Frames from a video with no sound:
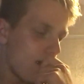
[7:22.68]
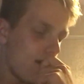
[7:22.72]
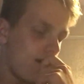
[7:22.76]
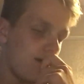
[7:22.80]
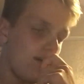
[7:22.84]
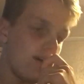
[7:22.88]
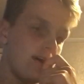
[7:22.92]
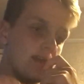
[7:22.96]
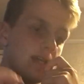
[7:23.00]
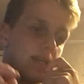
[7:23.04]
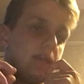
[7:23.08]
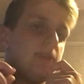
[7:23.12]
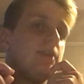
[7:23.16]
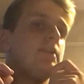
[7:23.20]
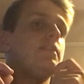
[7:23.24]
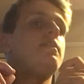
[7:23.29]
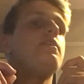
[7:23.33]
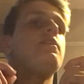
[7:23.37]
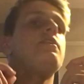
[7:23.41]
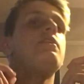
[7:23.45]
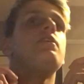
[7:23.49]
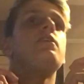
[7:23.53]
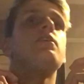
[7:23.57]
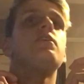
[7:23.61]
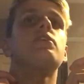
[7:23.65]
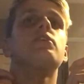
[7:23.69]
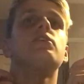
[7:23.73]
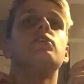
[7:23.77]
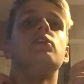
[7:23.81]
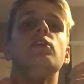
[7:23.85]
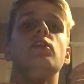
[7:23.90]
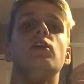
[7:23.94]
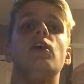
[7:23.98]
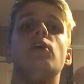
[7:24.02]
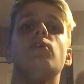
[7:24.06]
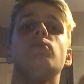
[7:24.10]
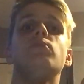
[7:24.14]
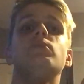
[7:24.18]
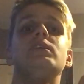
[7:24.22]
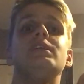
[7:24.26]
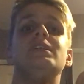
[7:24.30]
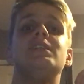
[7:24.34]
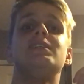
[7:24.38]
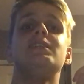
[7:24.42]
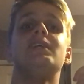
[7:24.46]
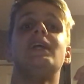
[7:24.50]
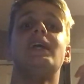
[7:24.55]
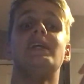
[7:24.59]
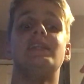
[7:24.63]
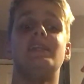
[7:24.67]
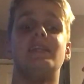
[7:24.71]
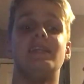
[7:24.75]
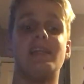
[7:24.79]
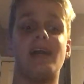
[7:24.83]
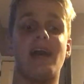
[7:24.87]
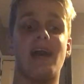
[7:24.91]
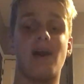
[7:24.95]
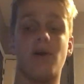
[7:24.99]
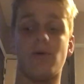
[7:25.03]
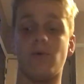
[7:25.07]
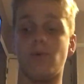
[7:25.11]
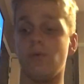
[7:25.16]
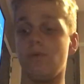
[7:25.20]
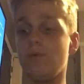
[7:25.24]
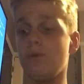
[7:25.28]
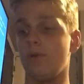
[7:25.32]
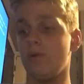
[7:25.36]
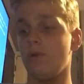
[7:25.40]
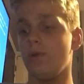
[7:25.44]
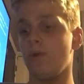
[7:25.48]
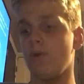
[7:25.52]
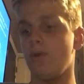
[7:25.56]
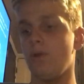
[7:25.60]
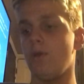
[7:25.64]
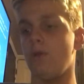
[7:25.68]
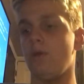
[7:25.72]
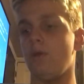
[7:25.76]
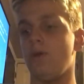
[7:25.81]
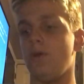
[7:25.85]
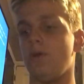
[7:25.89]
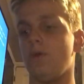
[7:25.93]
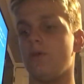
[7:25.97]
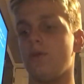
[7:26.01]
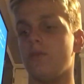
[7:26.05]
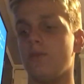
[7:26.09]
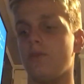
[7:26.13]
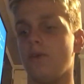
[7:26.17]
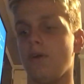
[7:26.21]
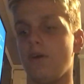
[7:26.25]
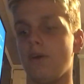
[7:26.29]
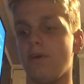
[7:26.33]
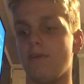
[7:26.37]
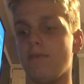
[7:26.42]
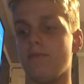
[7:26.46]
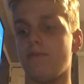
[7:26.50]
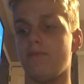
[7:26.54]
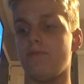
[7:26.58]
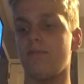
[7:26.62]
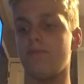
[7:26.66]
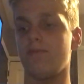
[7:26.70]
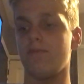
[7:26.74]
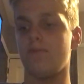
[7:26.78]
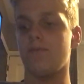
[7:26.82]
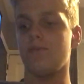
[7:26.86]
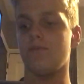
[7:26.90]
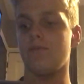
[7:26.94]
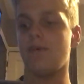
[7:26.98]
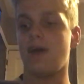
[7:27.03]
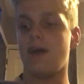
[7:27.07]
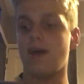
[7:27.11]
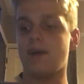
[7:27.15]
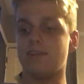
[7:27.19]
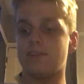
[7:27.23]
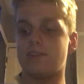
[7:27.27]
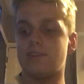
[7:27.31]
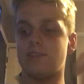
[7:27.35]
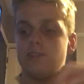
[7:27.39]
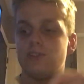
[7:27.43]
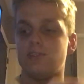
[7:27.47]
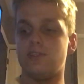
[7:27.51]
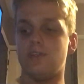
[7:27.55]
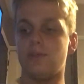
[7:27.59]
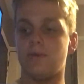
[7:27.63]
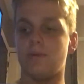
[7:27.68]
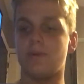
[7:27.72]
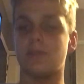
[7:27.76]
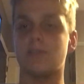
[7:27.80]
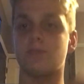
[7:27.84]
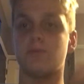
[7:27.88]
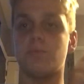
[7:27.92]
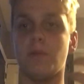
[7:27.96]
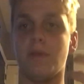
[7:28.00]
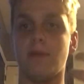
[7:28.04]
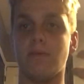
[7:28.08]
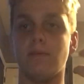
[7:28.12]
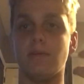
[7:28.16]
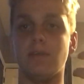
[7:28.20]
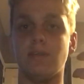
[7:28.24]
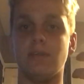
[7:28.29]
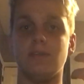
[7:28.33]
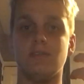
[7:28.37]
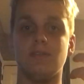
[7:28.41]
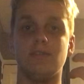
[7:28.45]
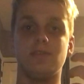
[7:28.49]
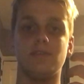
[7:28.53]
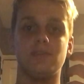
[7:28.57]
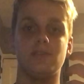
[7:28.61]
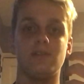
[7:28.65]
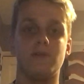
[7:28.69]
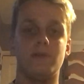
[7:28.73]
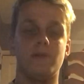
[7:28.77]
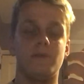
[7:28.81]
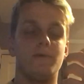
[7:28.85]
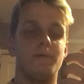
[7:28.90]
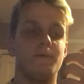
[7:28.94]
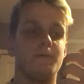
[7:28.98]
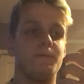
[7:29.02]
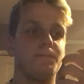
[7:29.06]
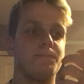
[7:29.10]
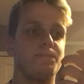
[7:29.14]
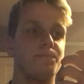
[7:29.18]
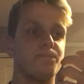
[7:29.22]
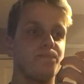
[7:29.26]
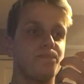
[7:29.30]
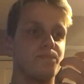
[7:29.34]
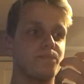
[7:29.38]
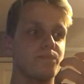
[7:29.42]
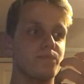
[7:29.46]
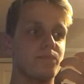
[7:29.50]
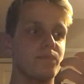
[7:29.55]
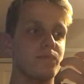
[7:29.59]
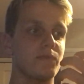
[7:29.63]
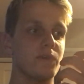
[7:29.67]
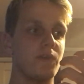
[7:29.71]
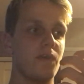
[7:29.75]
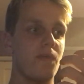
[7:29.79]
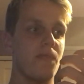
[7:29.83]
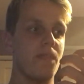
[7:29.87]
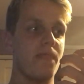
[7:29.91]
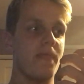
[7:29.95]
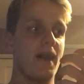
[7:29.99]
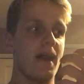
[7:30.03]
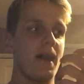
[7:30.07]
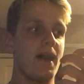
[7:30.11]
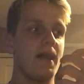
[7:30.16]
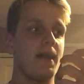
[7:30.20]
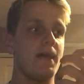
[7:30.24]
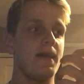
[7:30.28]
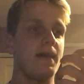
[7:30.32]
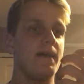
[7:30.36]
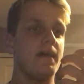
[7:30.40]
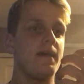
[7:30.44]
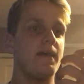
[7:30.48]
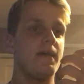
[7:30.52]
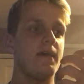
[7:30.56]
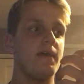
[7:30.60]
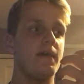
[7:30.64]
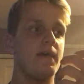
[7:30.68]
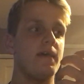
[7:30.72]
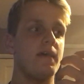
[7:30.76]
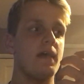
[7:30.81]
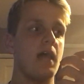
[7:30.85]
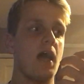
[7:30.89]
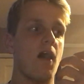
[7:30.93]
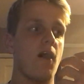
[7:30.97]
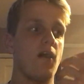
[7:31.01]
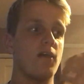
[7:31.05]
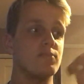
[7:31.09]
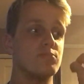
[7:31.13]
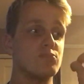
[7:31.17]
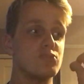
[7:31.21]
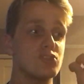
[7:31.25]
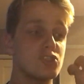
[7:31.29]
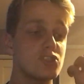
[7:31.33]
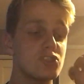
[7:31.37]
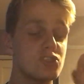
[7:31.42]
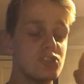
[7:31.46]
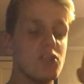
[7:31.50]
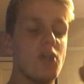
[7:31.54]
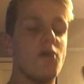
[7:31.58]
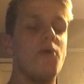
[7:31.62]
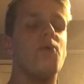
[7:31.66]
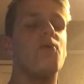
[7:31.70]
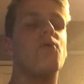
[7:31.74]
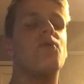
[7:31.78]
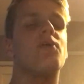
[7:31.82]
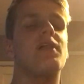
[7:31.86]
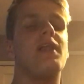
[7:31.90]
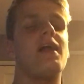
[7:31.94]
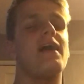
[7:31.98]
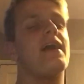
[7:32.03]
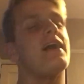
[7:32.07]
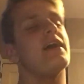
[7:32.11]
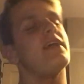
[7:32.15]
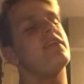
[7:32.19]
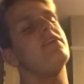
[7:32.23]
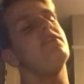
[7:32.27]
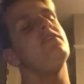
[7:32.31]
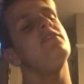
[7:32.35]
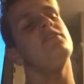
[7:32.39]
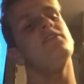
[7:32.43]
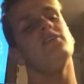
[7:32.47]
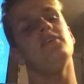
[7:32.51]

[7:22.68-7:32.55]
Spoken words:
I can only say now that I've had this new experience that I'm so glad.